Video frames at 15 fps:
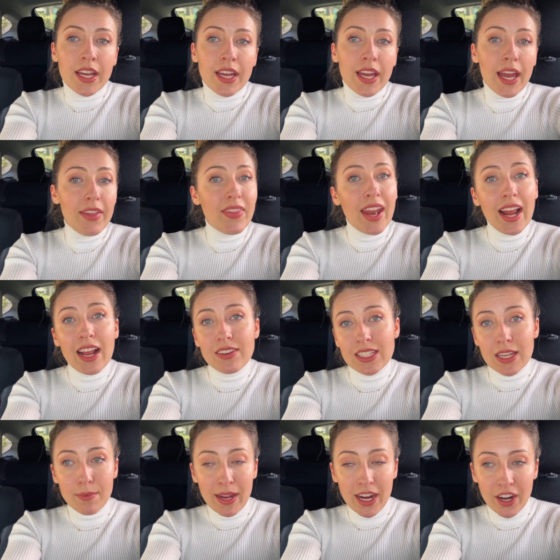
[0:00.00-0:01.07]
And then I have to
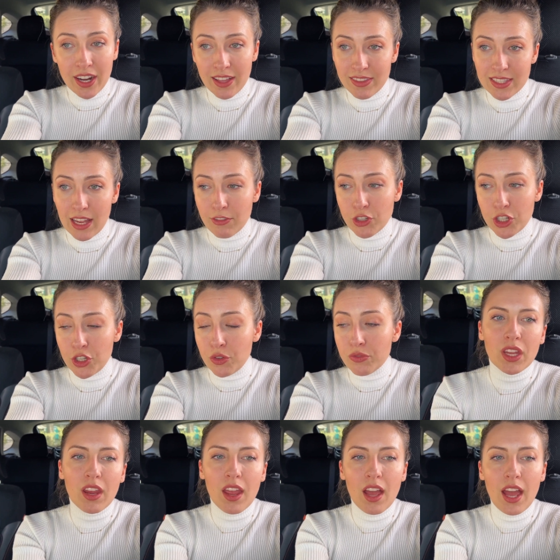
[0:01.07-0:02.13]
get my hair cut this afternoon.
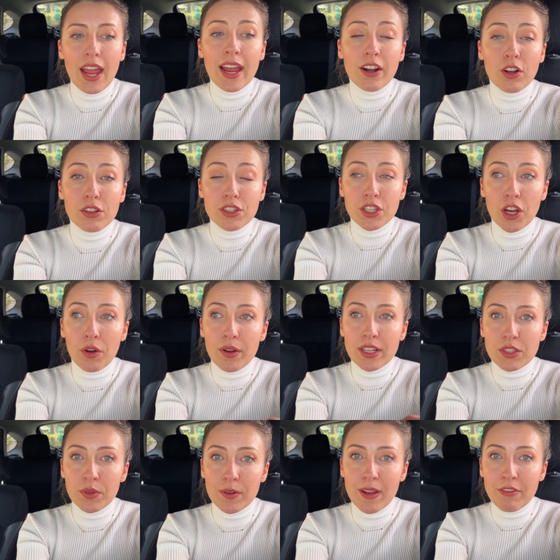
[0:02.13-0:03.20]
And also,
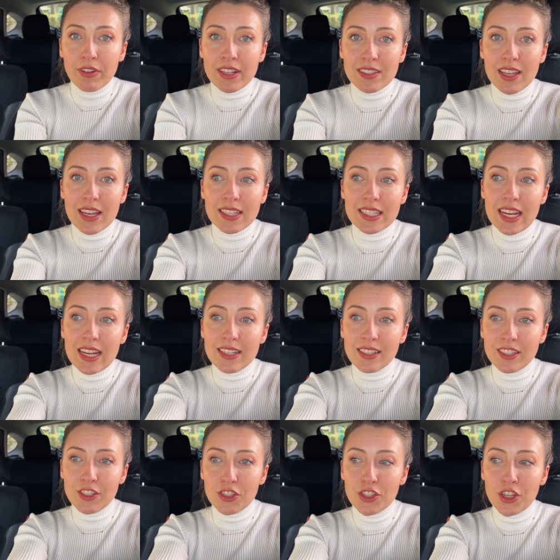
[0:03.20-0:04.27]
it's one of my friend's last
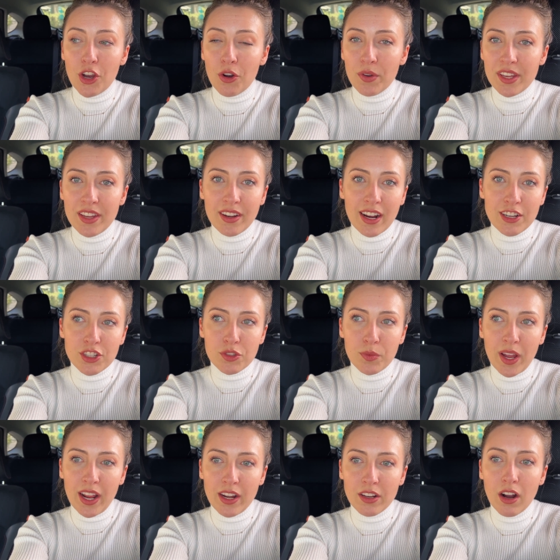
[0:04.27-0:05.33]
days, so he and I just
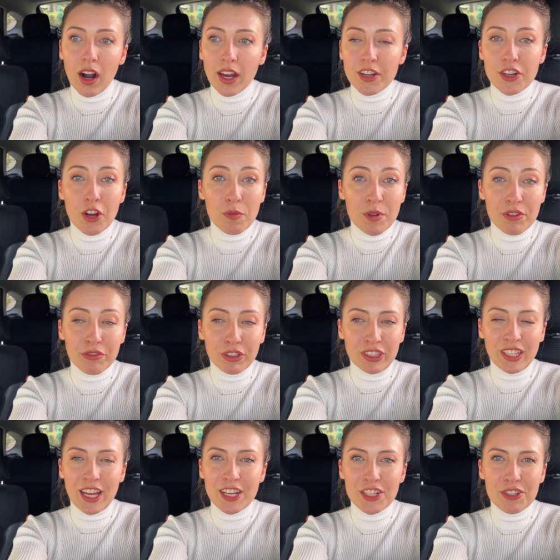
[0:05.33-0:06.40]
went and got Nobu for
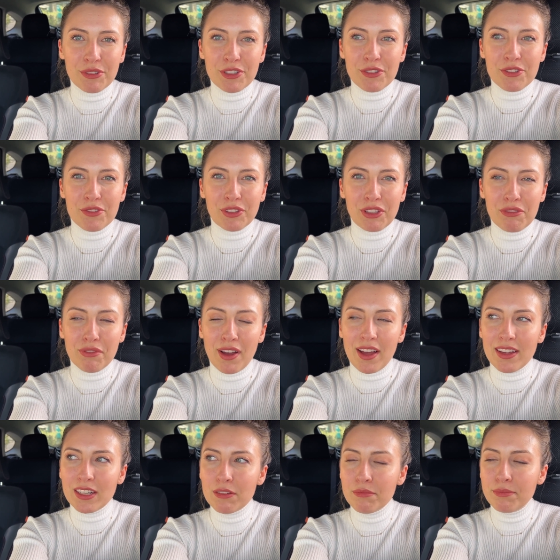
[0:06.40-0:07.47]
lunch, which was really
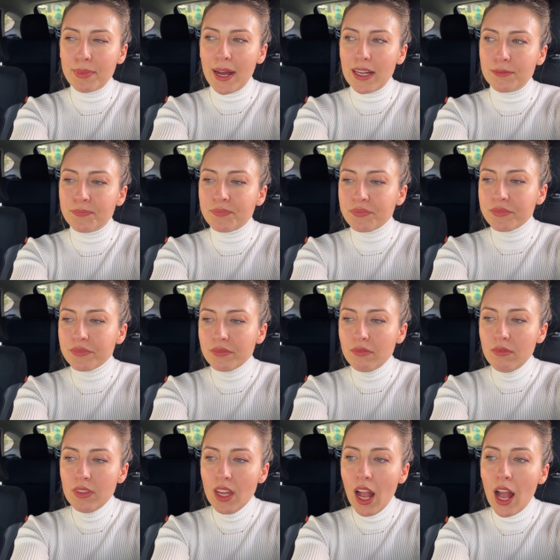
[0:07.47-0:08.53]
fun. But
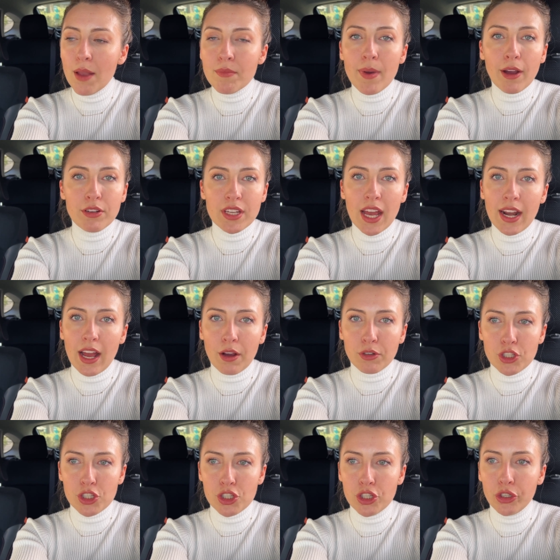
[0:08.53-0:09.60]
I'm about to head
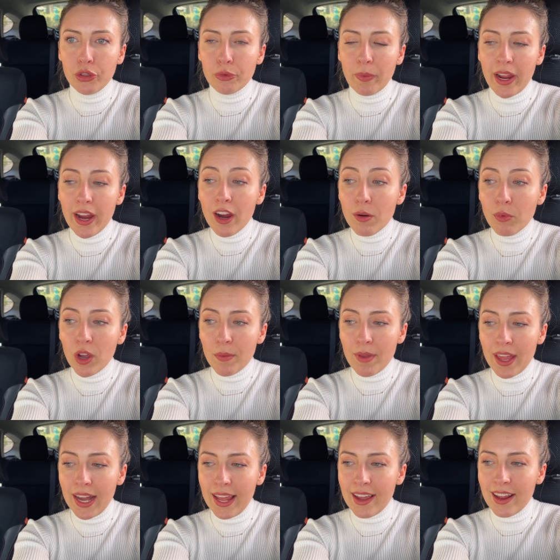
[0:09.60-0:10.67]
out to my hair
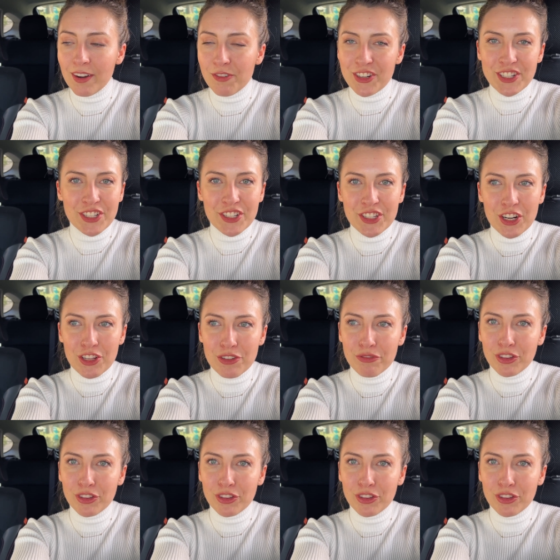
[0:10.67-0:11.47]
appointment and wanted to start the